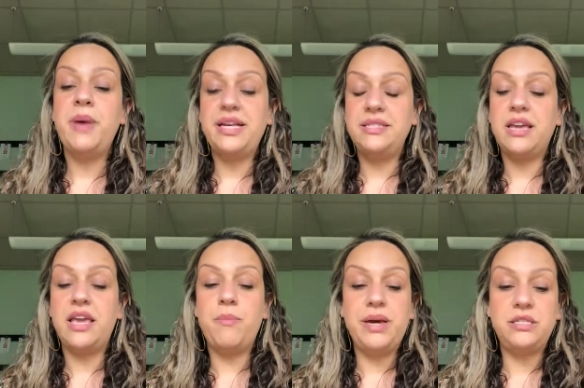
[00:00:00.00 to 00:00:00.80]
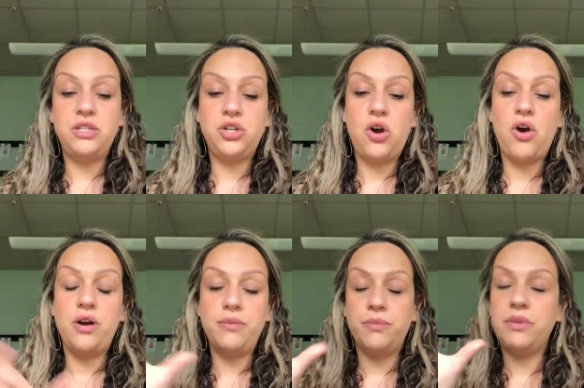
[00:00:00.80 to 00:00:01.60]
pass the key passage
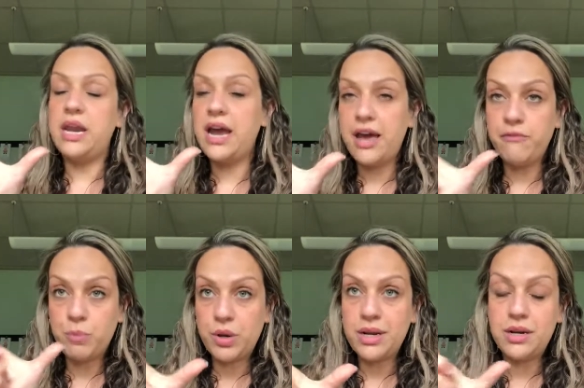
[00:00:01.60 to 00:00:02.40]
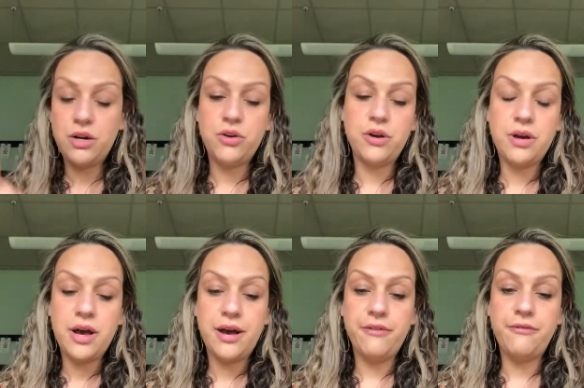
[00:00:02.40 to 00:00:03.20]
card that I have printed in your
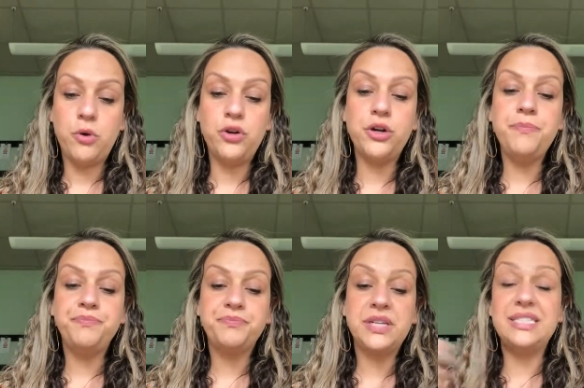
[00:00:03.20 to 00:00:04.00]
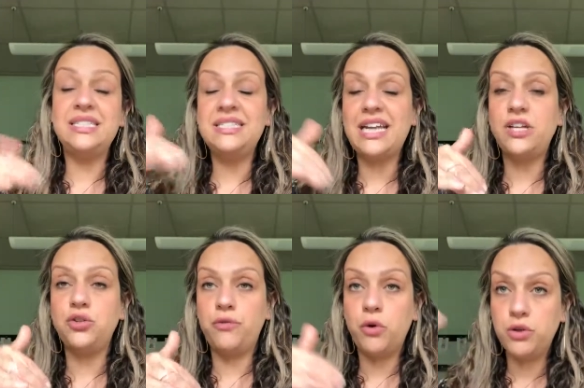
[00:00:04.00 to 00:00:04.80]
uh, folder. It's inside
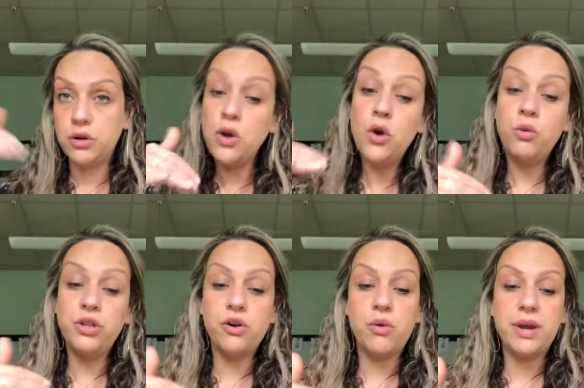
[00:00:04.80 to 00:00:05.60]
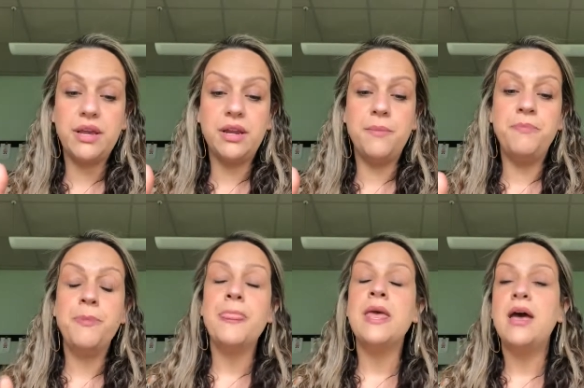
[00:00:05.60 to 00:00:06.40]
your folder with your curriculum.
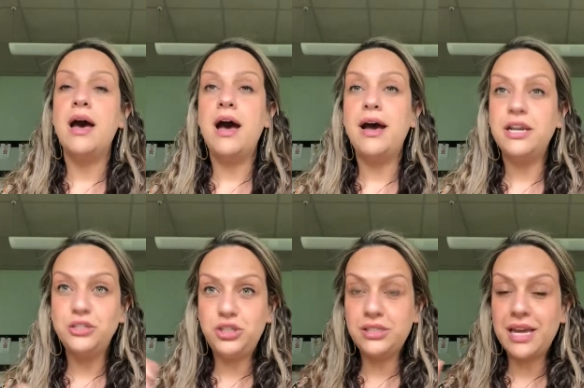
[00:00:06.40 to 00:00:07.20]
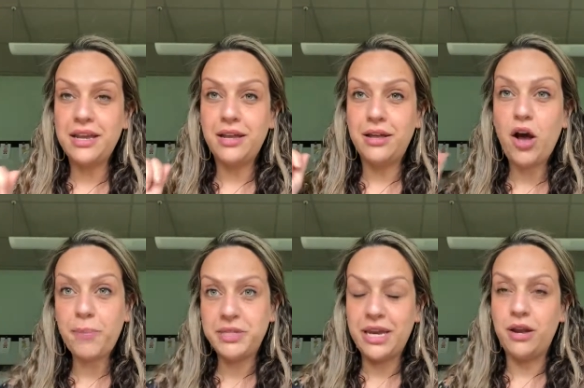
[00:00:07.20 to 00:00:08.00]
Uh, just kind of hot
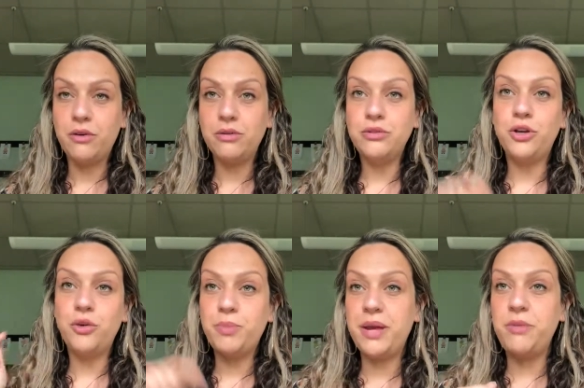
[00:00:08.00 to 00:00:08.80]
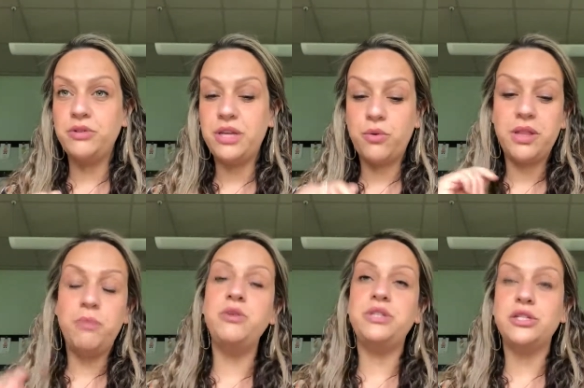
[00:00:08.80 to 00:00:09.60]
potato. So you play music, when the
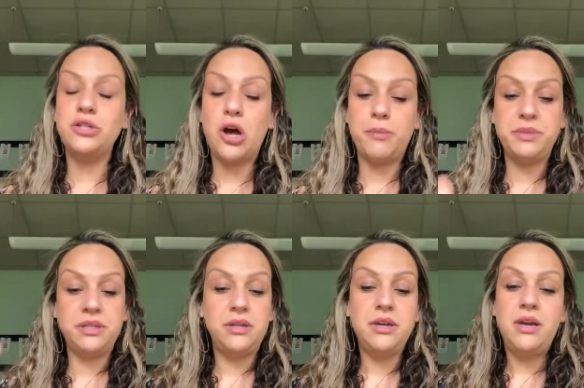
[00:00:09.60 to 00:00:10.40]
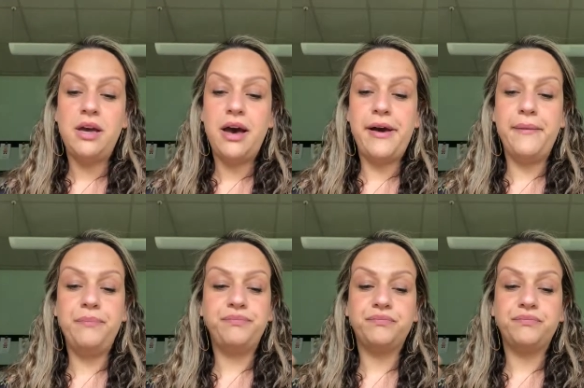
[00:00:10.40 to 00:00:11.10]
music stops, um,